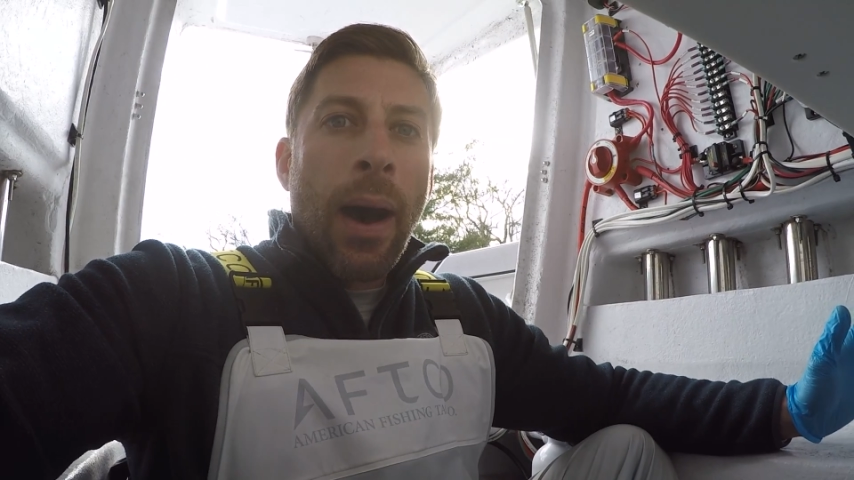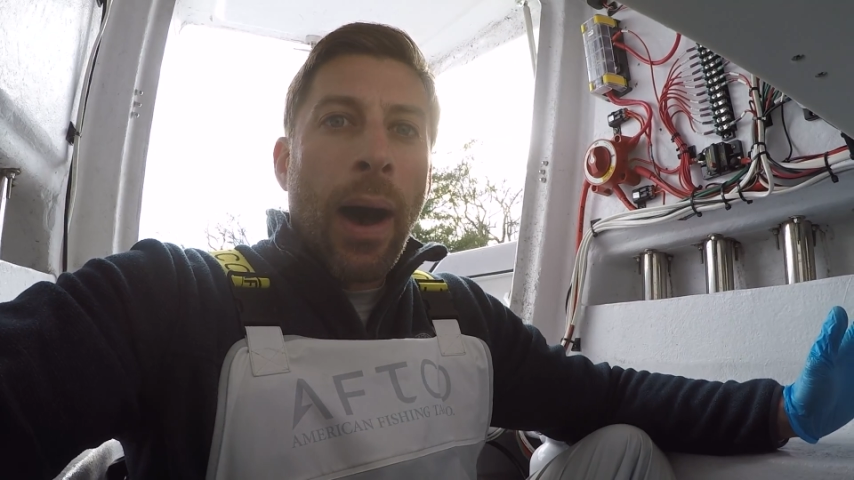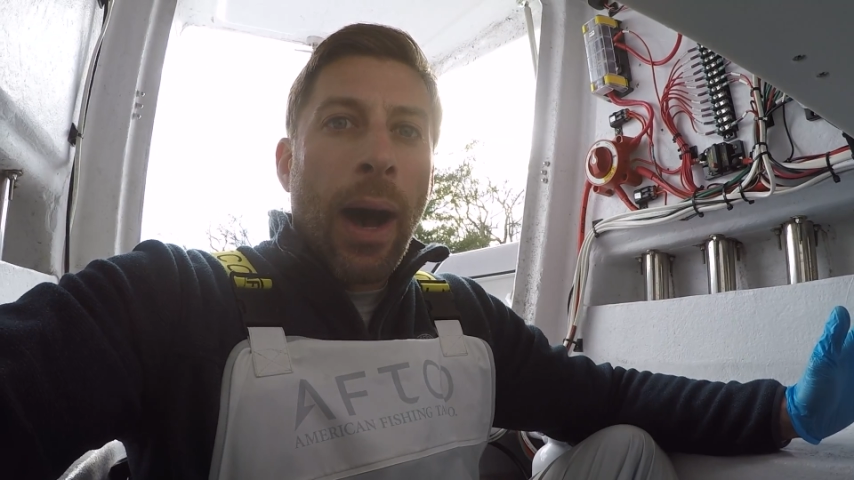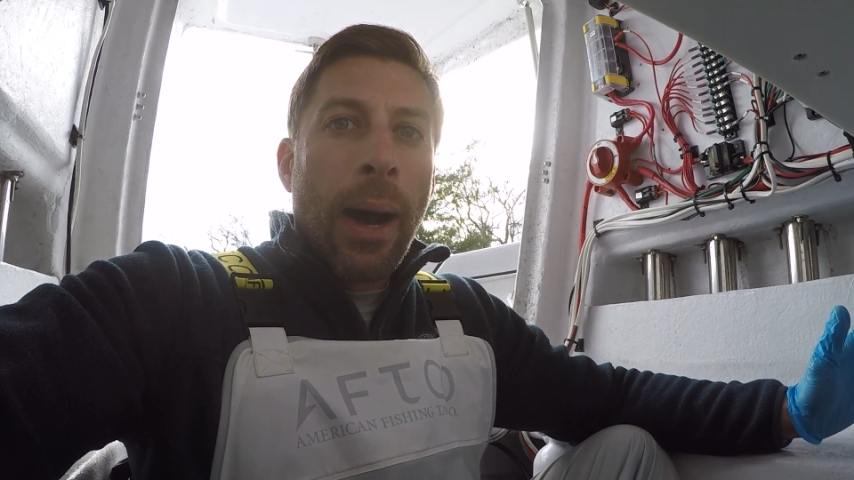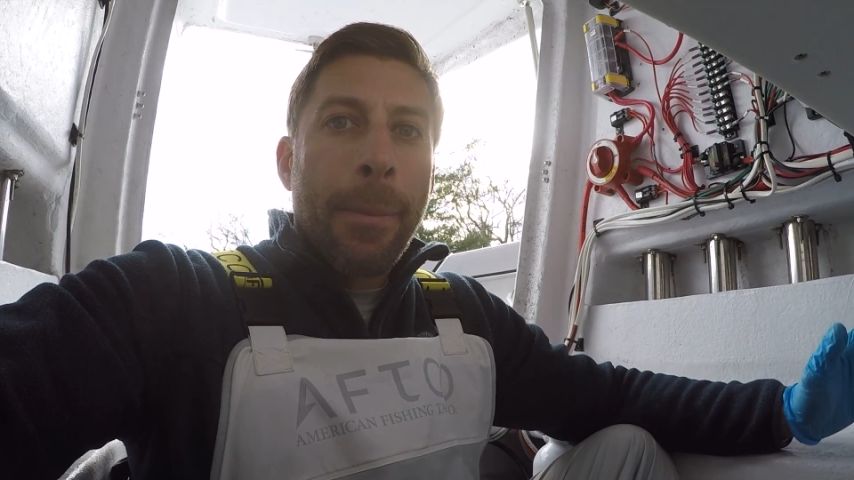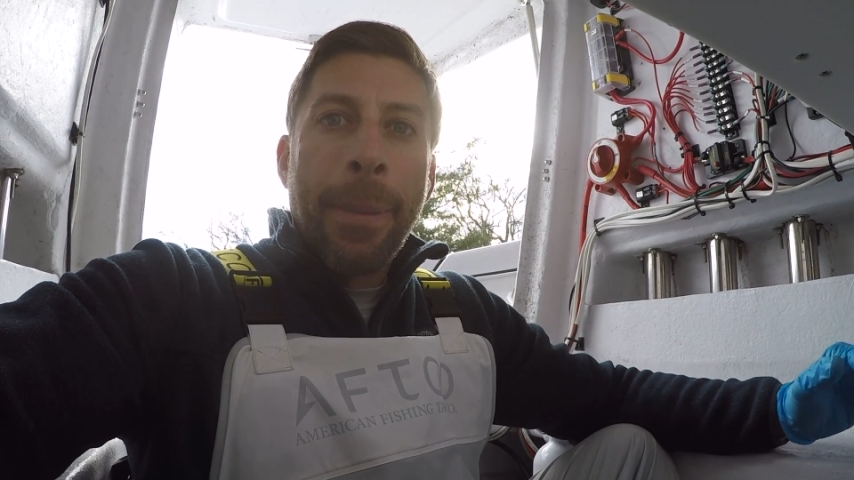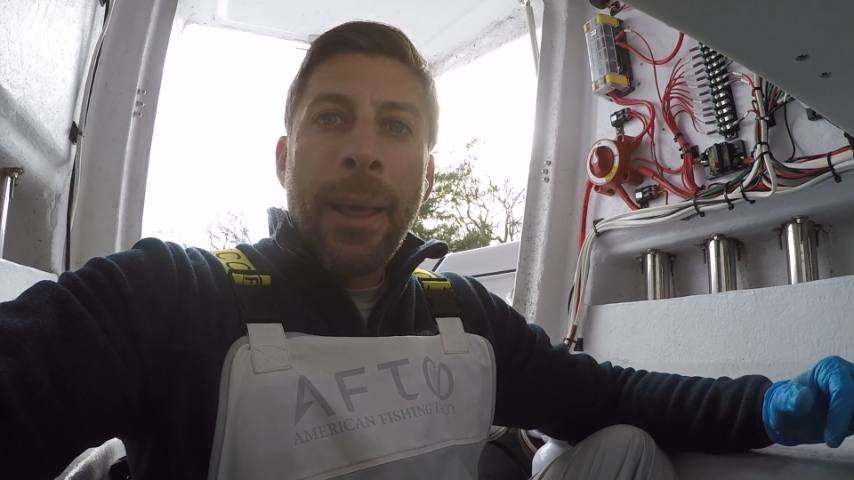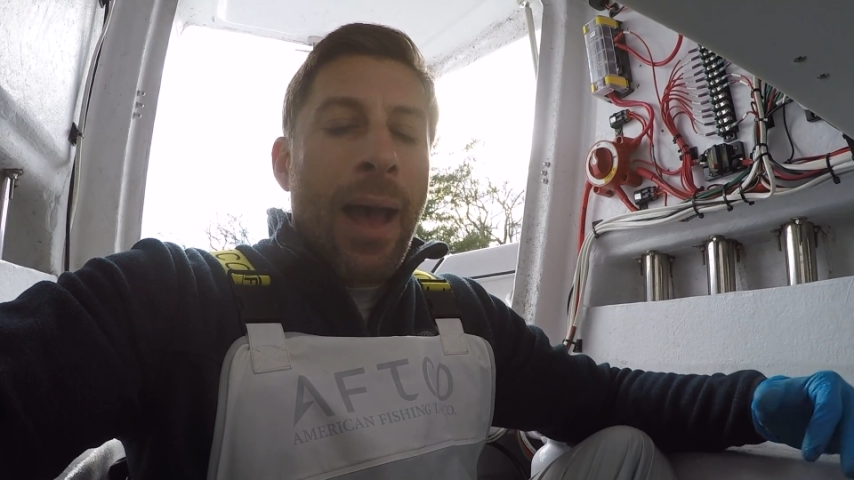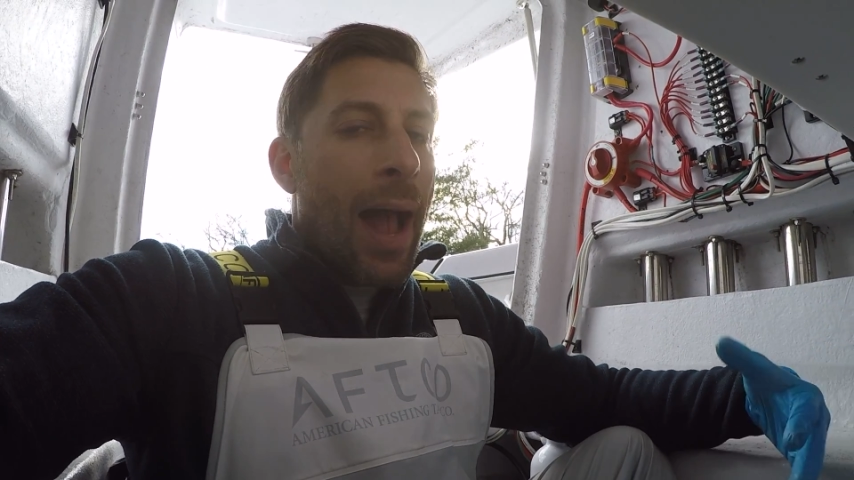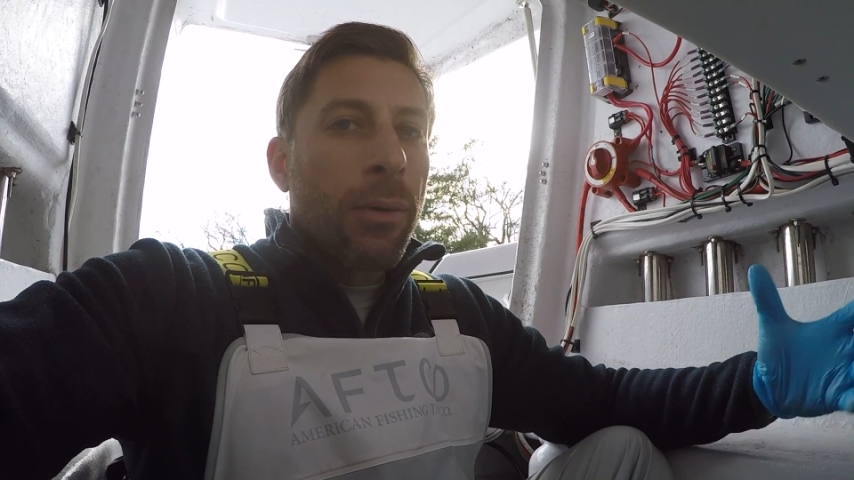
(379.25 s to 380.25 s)
Um,
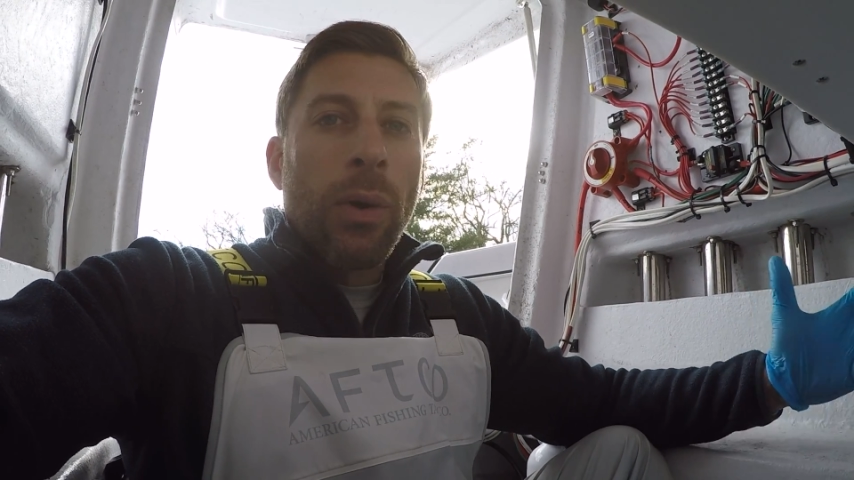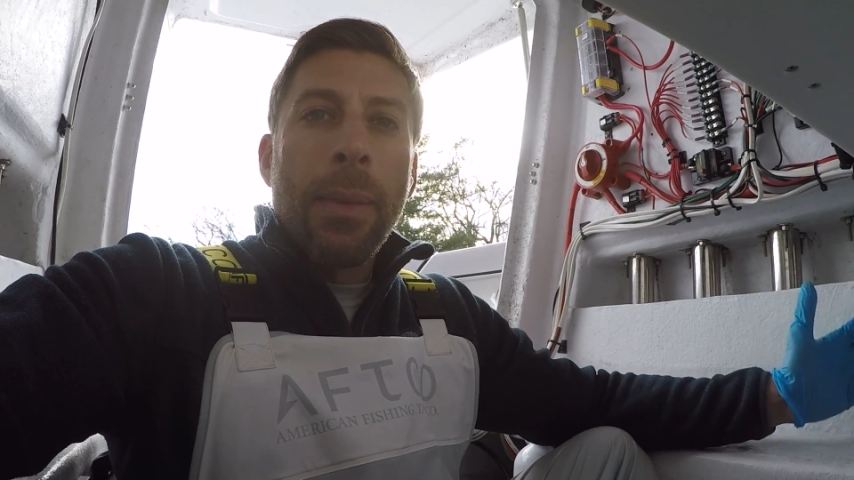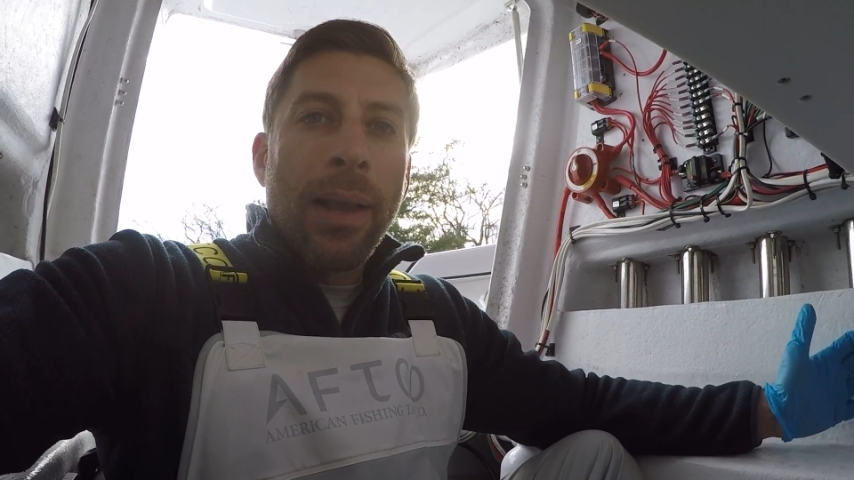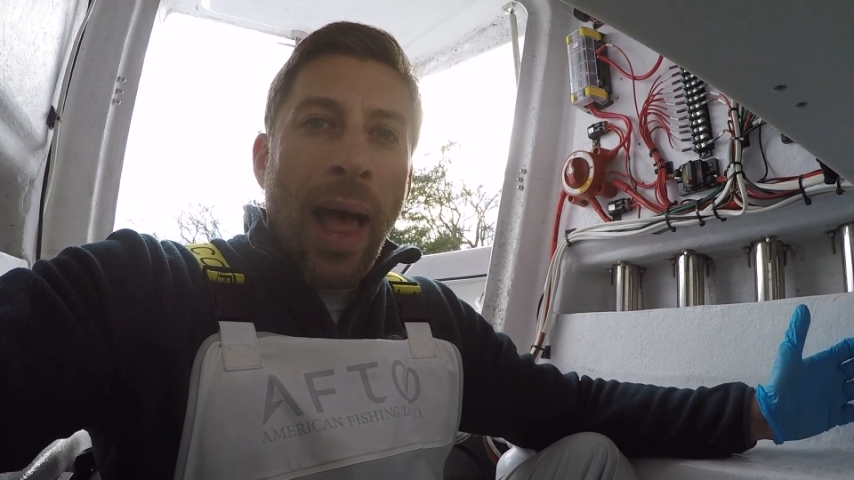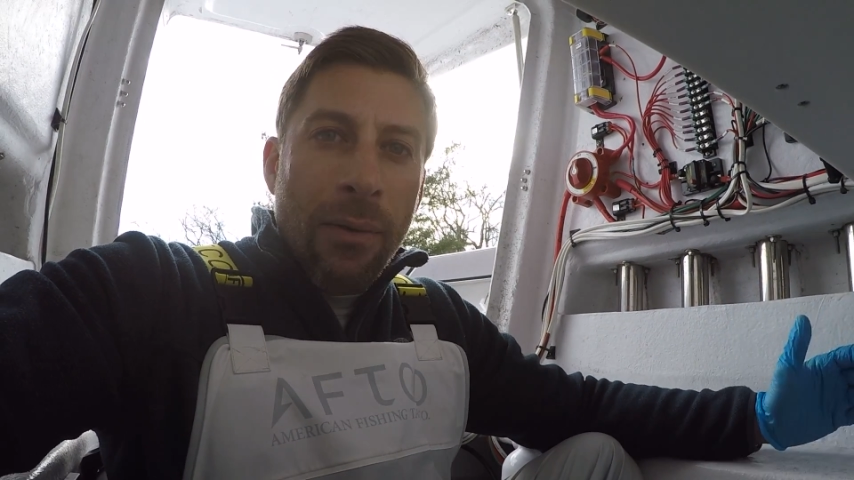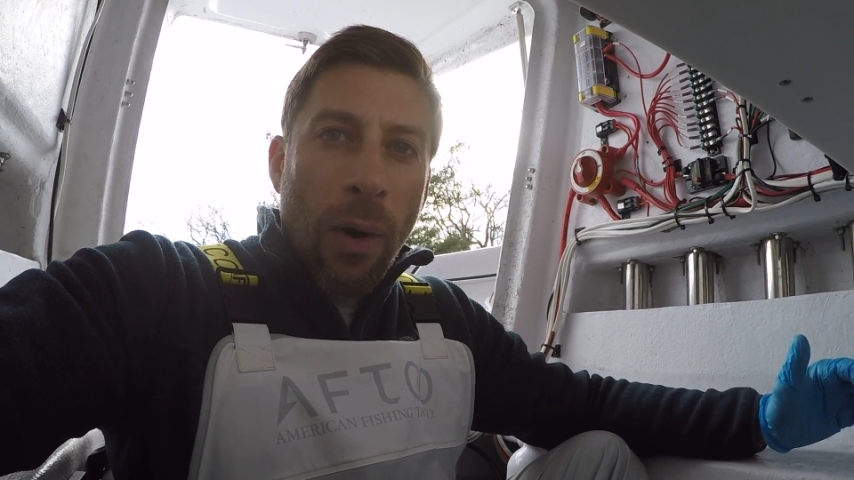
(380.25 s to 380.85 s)
I could run my live